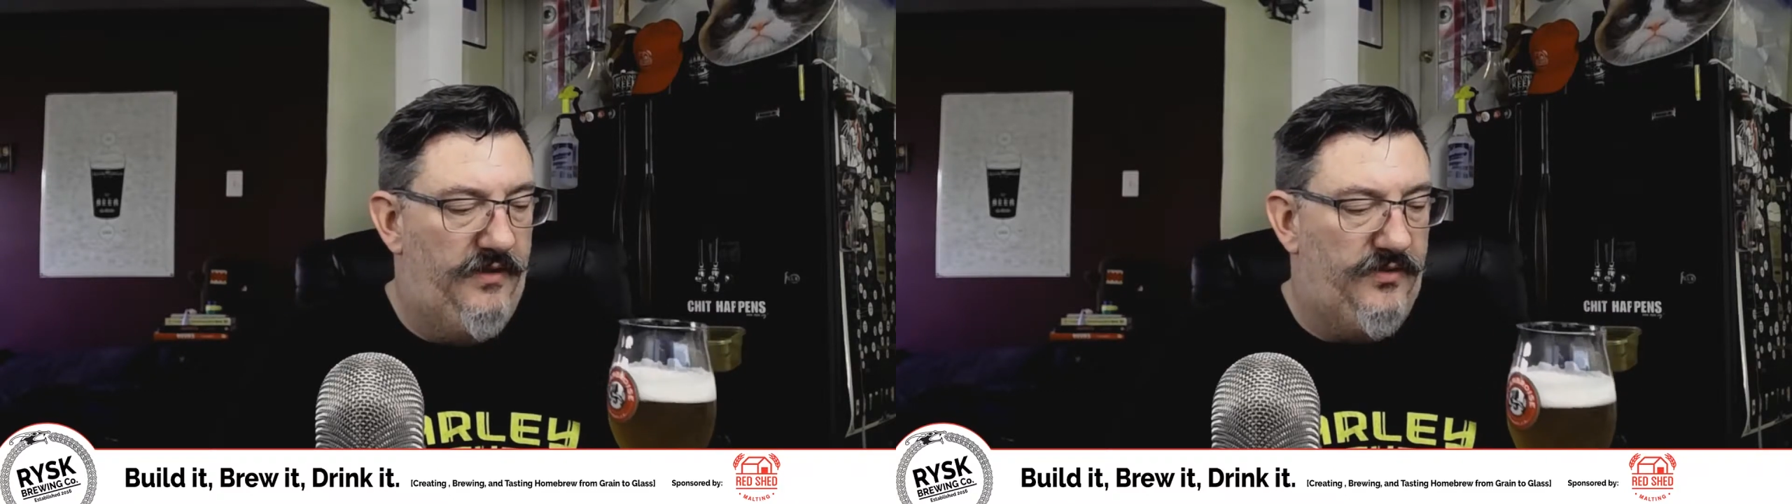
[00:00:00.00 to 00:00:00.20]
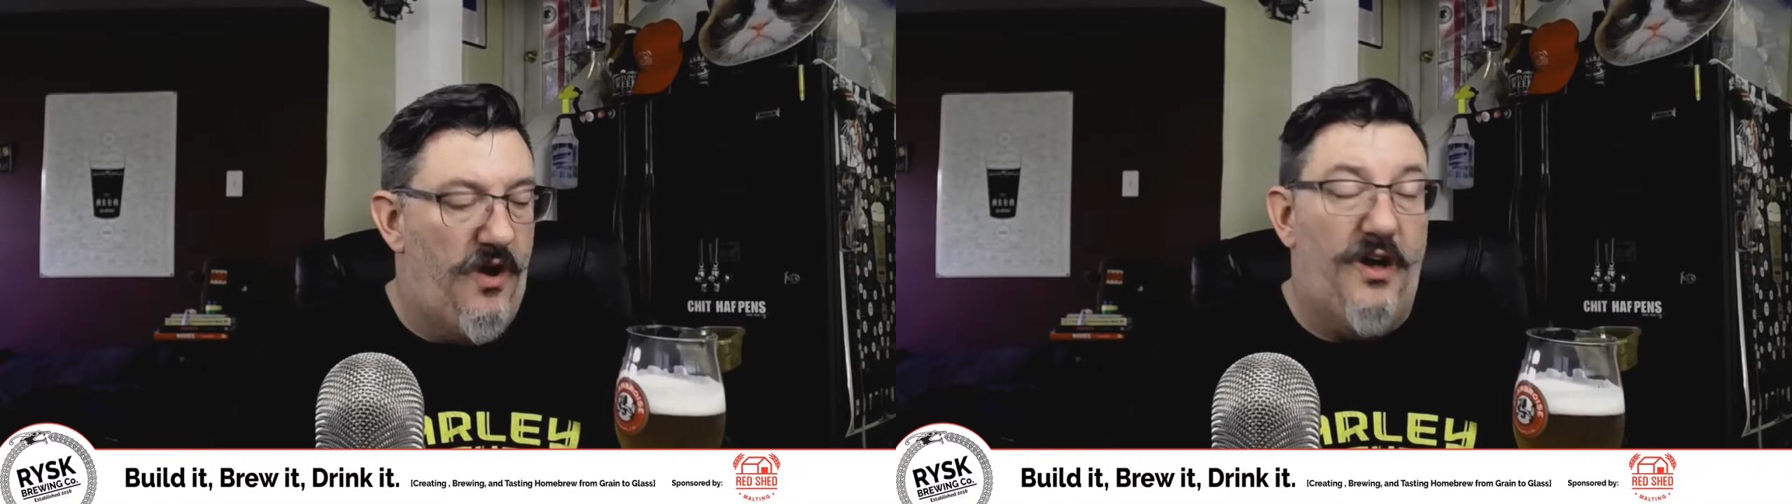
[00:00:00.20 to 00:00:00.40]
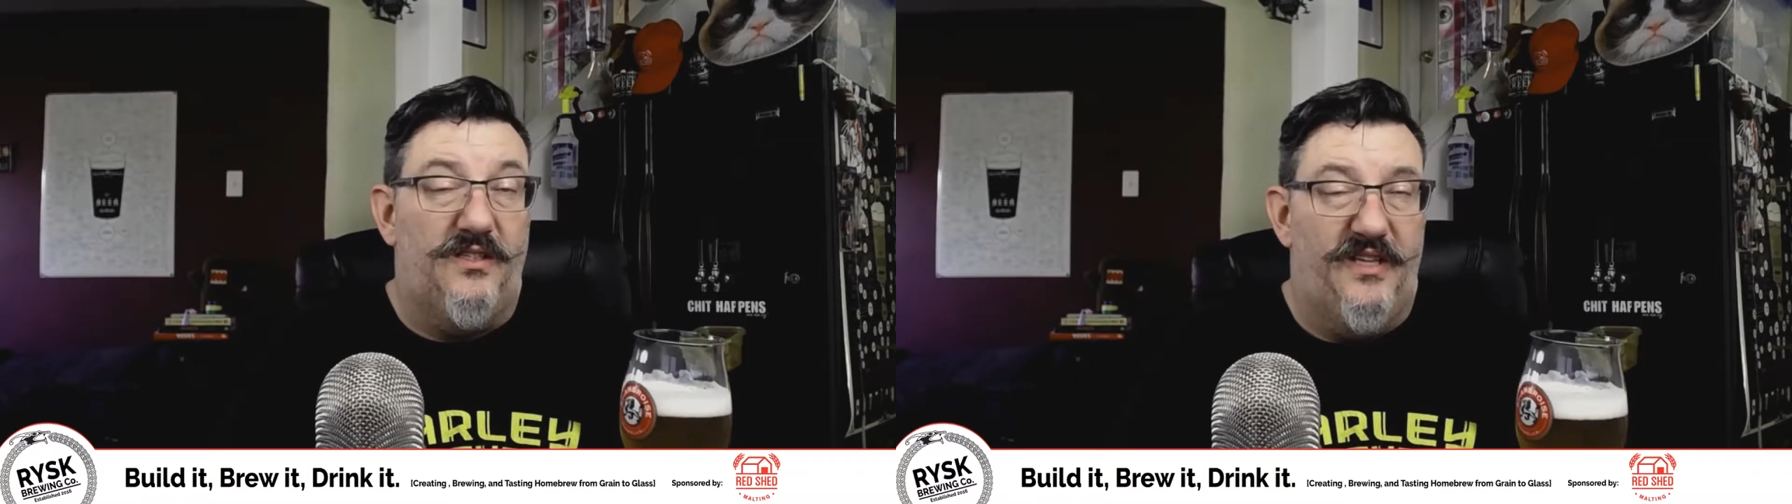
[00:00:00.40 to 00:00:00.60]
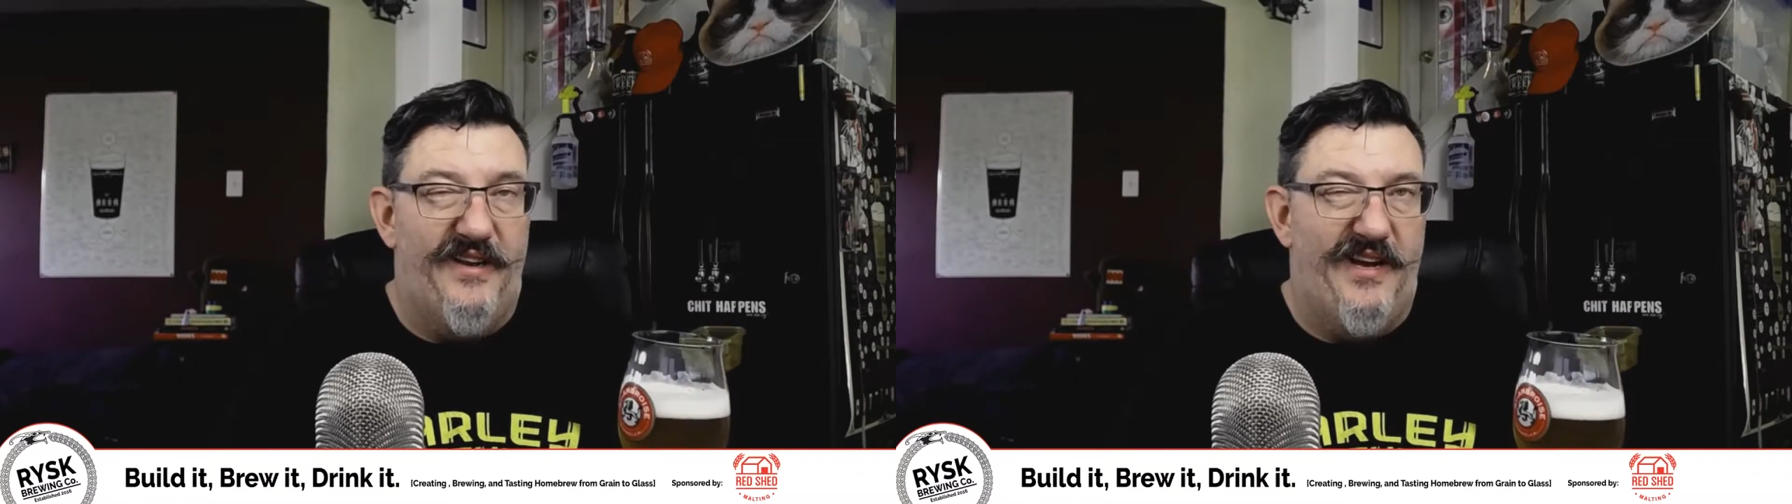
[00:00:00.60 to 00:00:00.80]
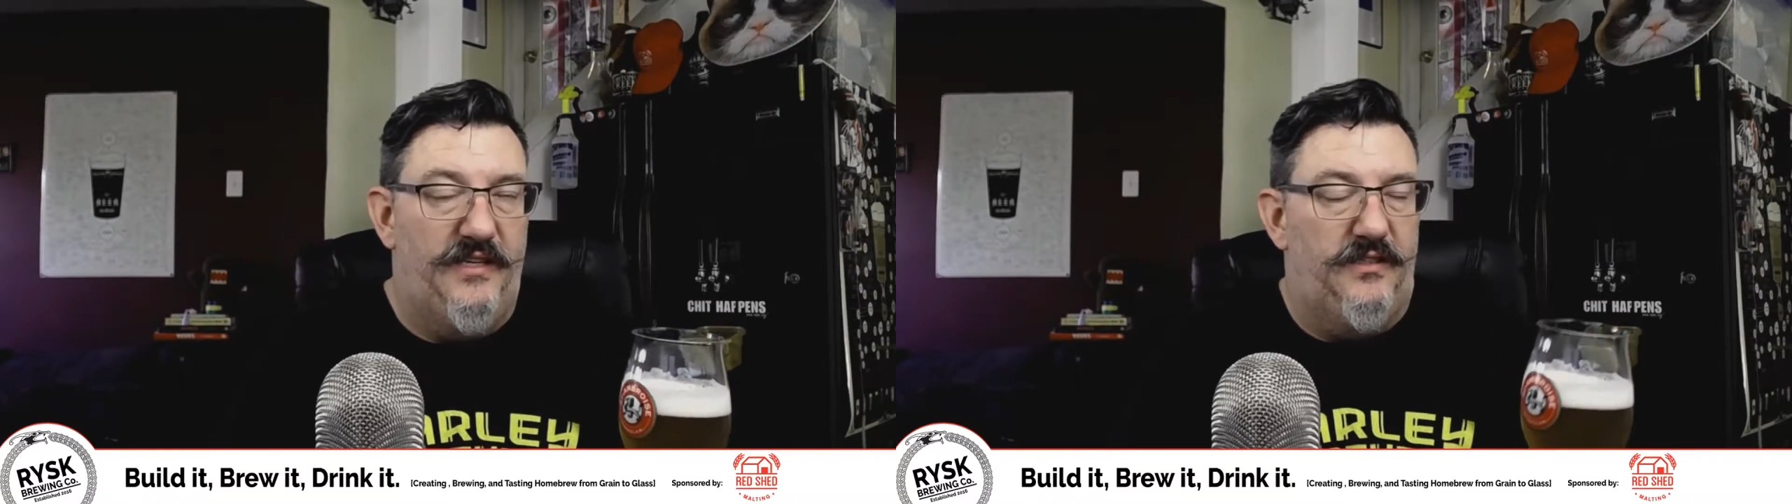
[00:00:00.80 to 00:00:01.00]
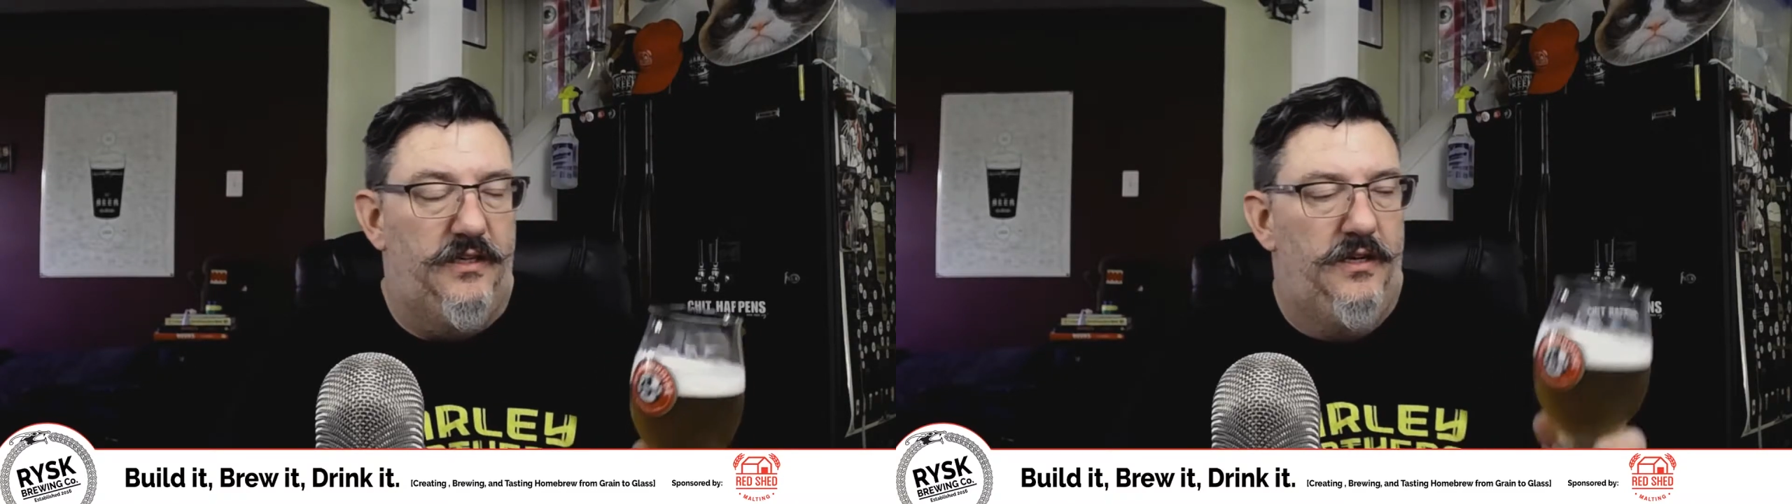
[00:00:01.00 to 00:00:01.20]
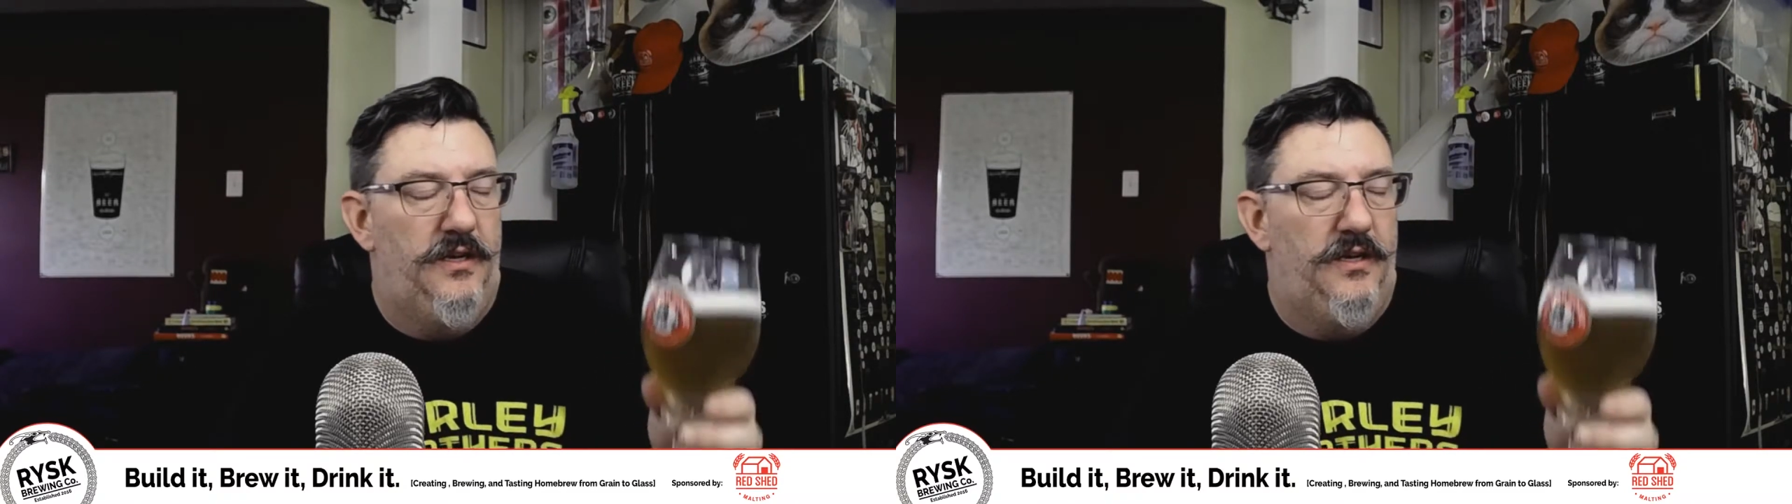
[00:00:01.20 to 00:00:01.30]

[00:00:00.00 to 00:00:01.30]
oxidized.